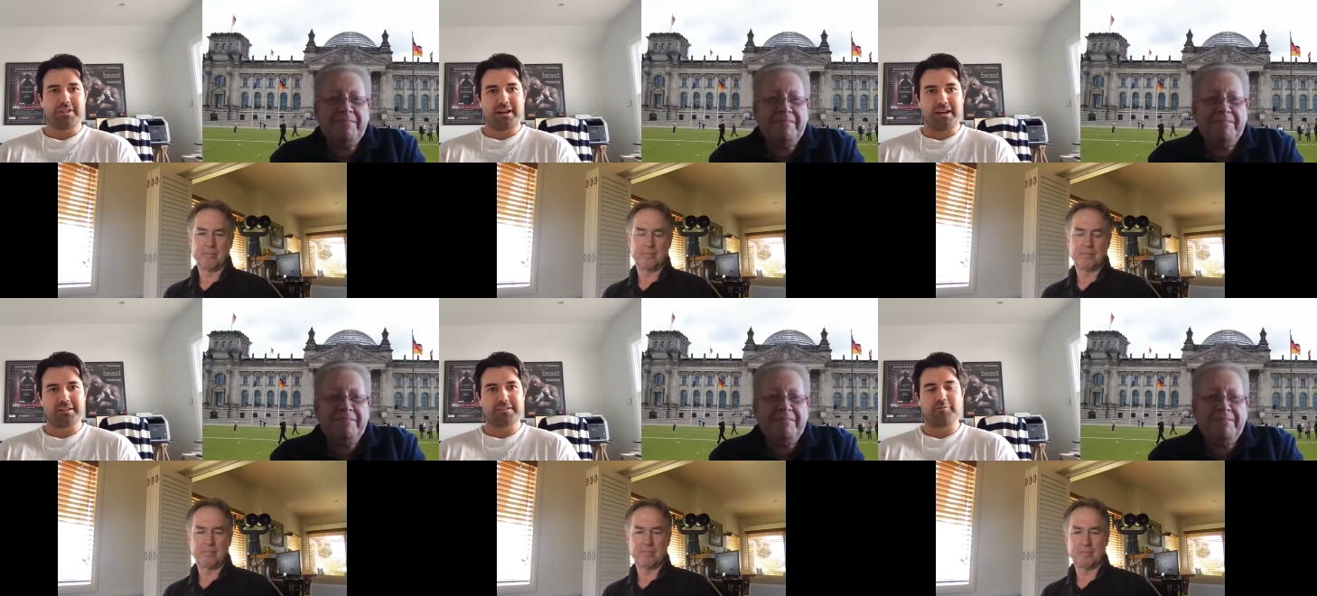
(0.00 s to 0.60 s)

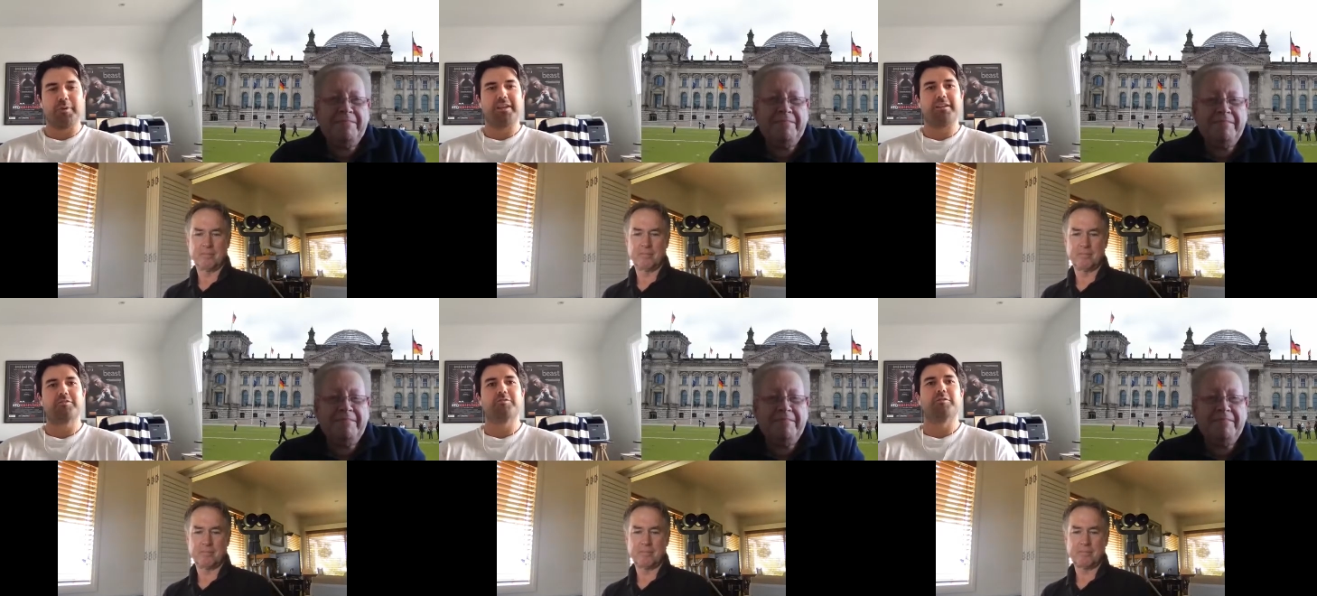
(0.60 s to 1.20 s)
Speaker 1: task of
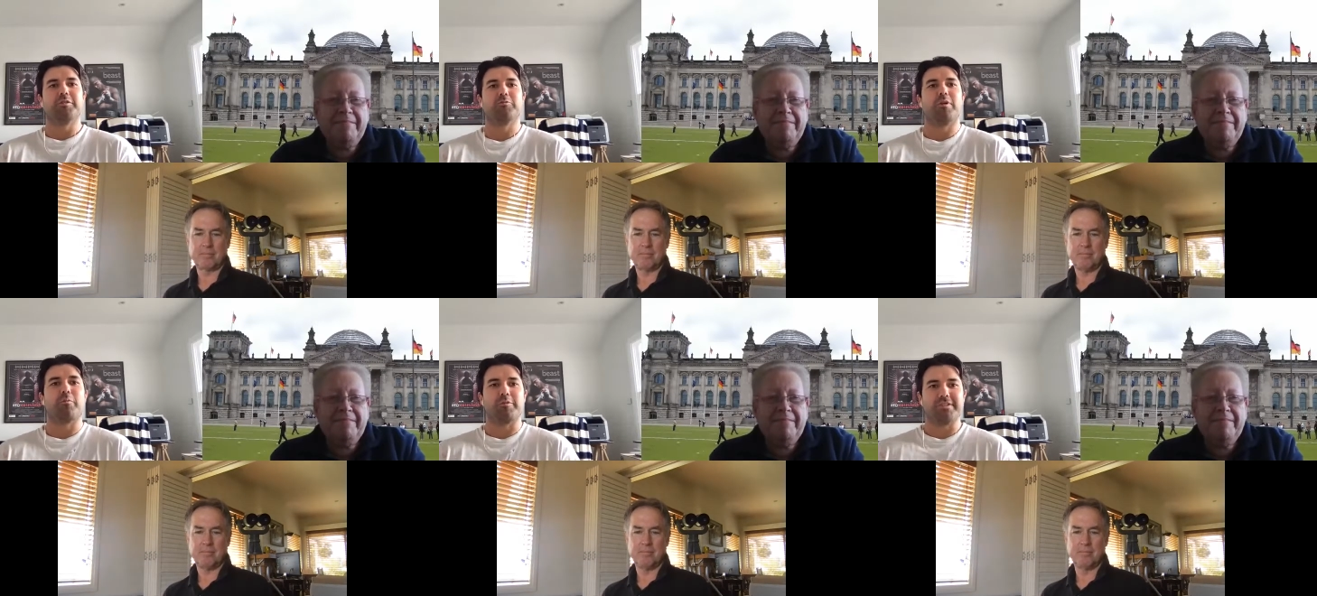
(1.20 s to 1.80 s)
making sure you
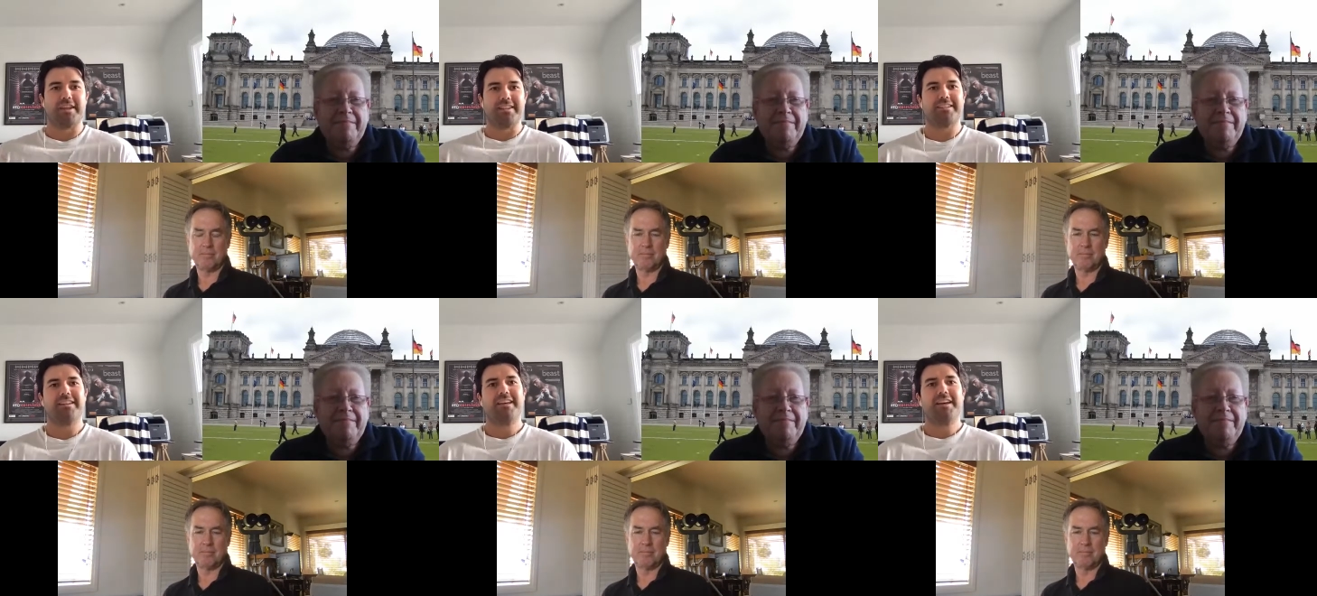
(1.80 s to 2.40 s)
represent
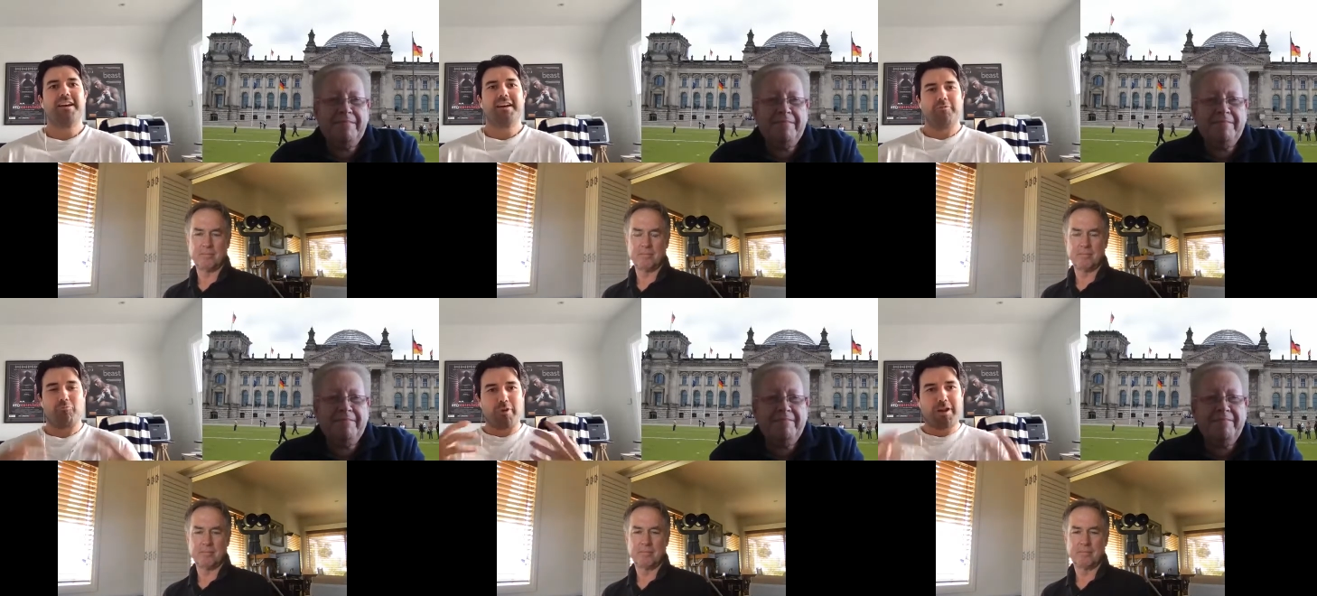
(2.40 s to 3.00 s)

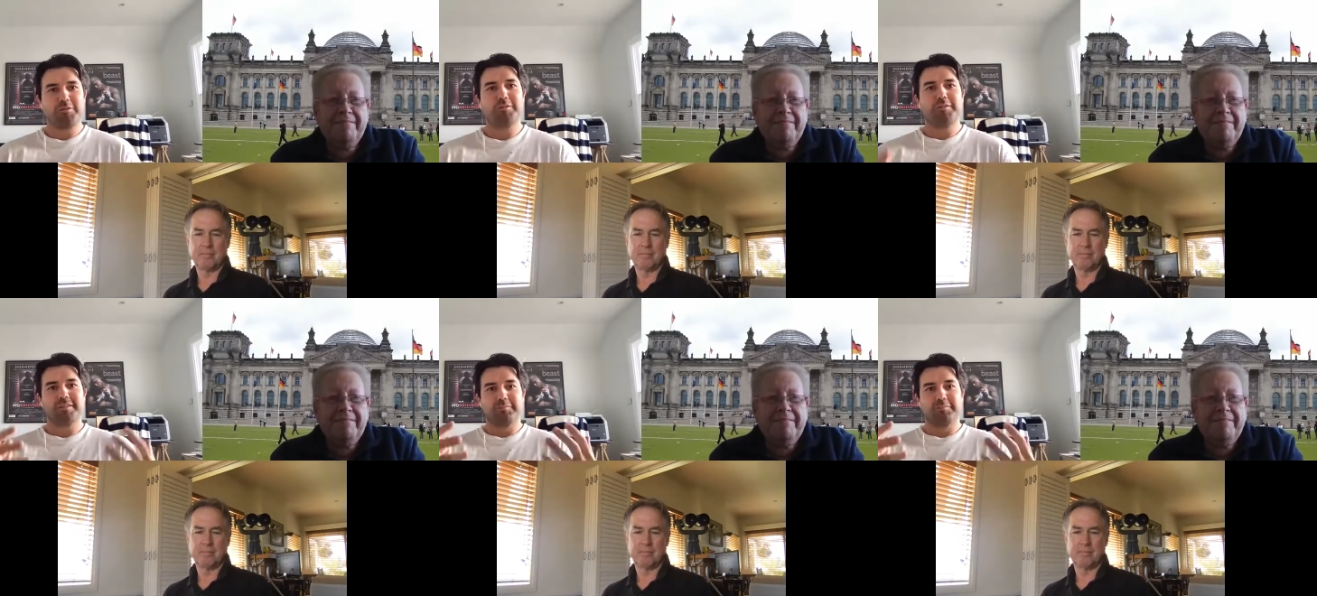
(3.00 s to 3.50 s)
real